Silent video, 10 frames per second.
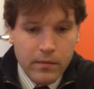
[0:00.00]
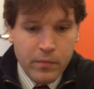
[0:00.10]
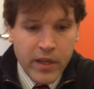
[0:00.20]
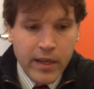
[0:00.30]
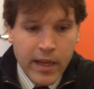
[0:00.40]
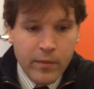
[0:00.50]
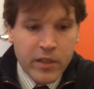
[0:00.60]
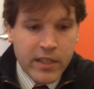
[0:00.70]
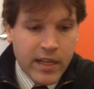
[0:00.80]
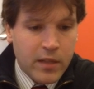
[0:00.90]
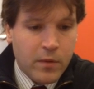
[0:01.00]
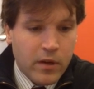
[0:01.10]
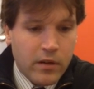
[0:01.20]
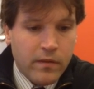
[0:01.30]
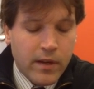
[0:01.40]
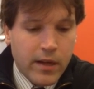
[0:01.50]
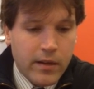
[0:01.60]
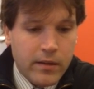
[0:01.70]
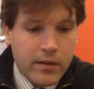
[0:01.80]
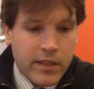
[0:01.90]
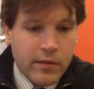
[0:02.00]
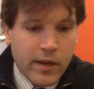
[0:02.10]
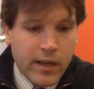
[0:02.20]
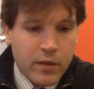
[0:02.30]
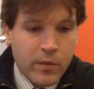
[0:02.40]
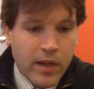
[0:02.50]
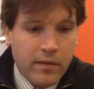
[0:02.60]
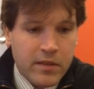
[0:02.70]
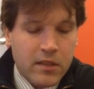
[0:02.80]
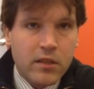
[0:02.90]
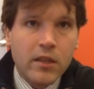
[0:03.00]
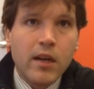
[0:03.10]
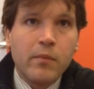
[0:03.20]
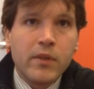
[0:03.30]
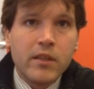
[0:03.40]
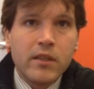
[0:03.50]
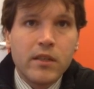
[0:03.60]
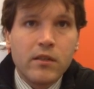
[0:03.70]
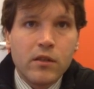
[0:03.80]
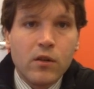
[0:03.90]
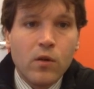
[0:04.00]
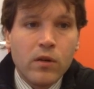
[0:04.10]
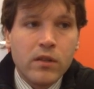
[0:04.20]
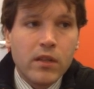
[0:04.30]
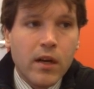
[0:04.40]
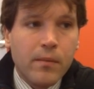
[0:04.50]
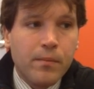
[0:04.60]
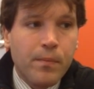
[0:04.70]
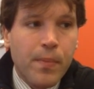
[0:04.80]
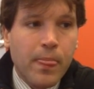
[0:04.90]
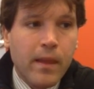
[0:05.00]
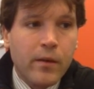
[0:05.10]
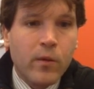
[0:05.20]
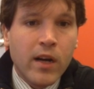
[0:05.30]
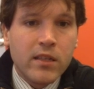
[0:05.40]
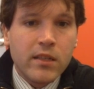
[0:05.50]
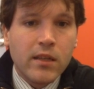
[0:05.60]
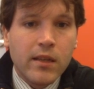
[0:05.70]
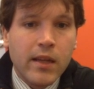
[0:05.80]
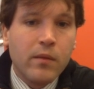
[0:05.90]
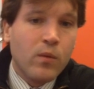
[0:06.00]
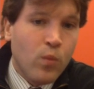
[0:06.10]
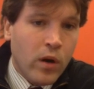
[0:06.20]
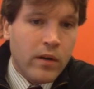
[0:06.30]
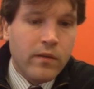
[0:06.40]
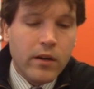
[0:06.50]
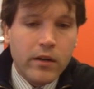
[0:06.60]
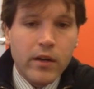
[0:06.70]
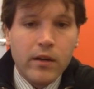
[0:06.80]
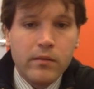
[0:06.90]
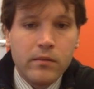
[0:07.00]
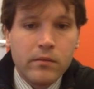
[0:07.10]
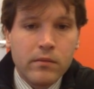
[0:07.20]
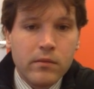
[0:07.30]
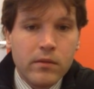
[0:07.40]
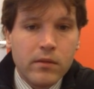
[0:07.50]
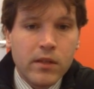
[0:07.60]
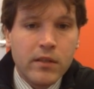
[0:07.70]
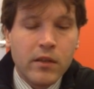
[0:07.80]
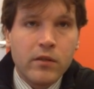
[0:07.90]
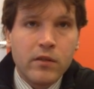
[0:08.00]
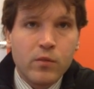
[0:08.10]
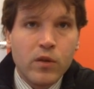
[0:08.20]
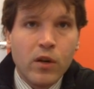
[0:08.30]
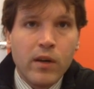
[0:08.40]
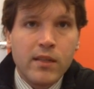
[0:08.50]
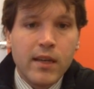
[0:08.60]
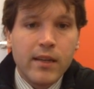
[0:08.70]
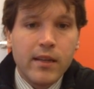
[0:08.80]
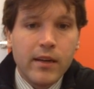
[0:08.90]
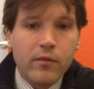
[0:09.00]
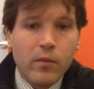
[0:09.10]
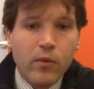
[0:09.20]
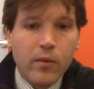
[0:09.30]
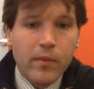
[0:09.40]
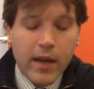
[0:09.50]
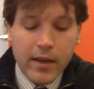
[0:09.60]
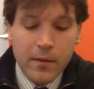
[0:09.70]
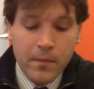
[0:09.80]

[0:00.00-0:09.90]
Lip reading: being Image Tech as part of Xerox, we have sister companies, sister cores in Washington, that one of our consultants will go on site there and report back.